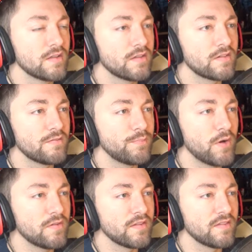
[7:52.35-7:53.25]
There's
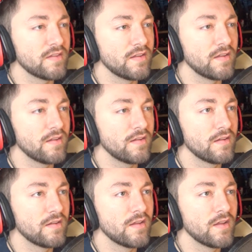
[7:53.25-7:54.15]
post-its in here.
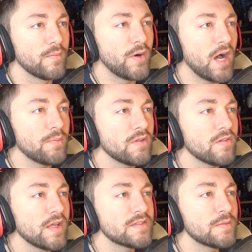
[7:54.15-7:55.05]
Bob, you
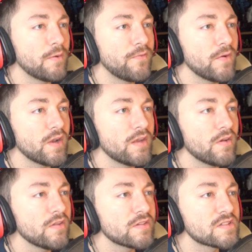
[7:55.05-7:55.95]
lazy buffoon, I know
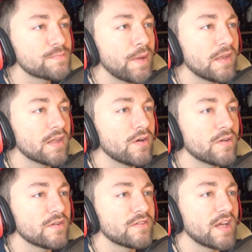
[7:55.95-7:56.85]
you're spending all
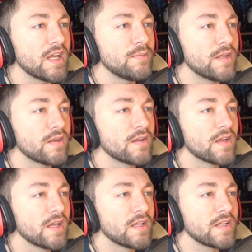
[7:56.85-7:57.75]
your time here
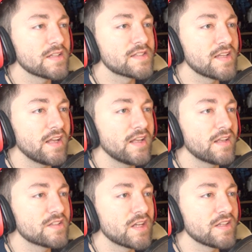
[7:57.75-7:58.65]
and not signing
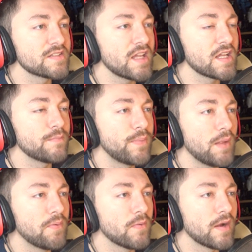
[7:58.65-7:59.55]
the giant stack of
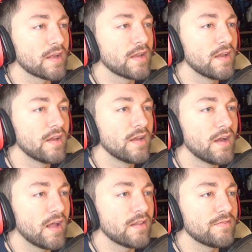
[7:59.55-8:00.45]
paperwork
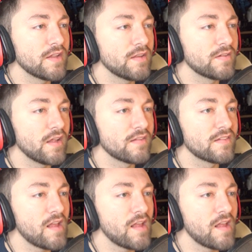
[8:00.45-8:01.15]
I left at your desk.